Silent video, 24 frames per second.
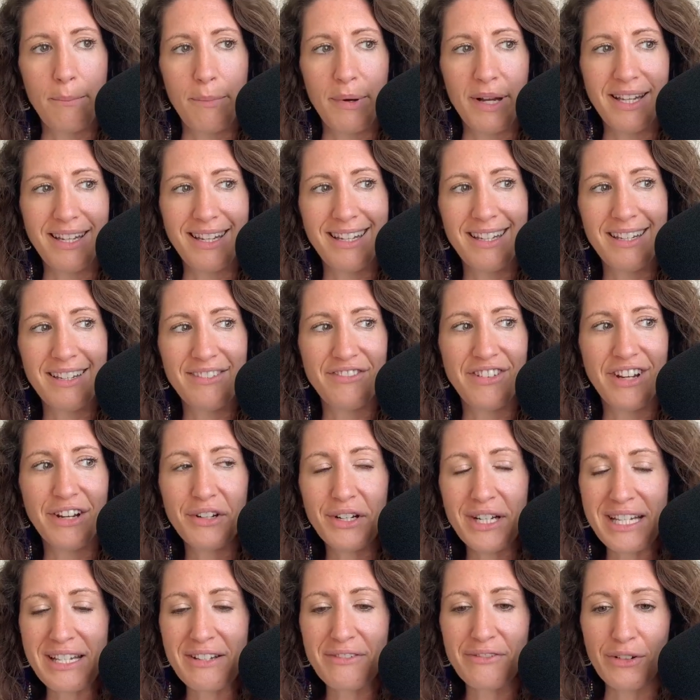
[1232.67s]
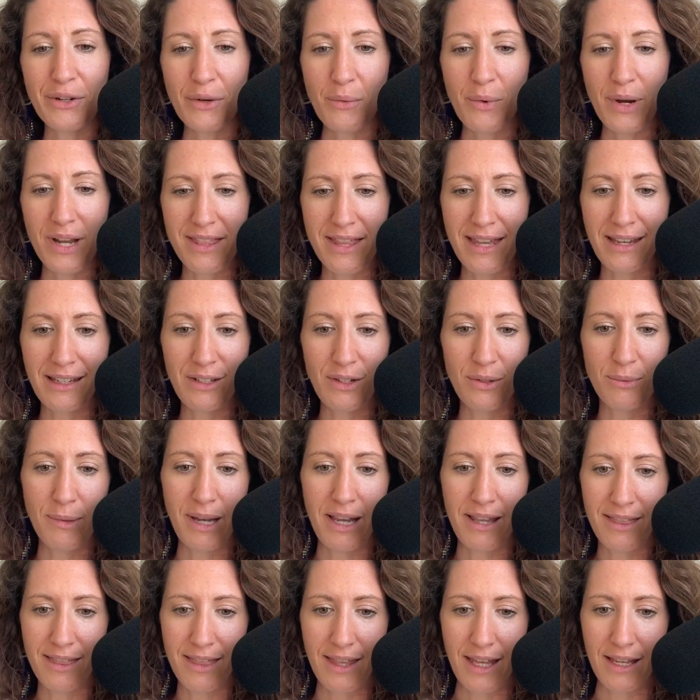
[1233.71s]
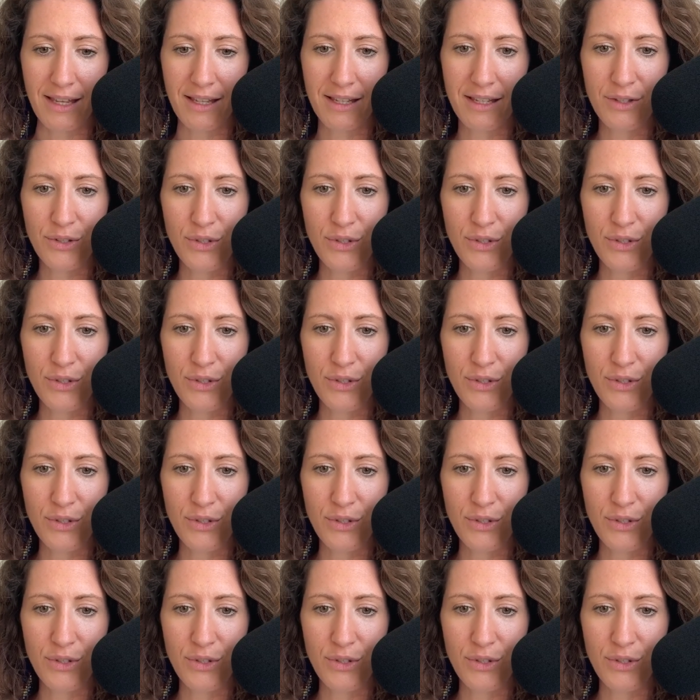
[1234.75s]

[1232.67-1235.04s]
but in a very different way than you may think.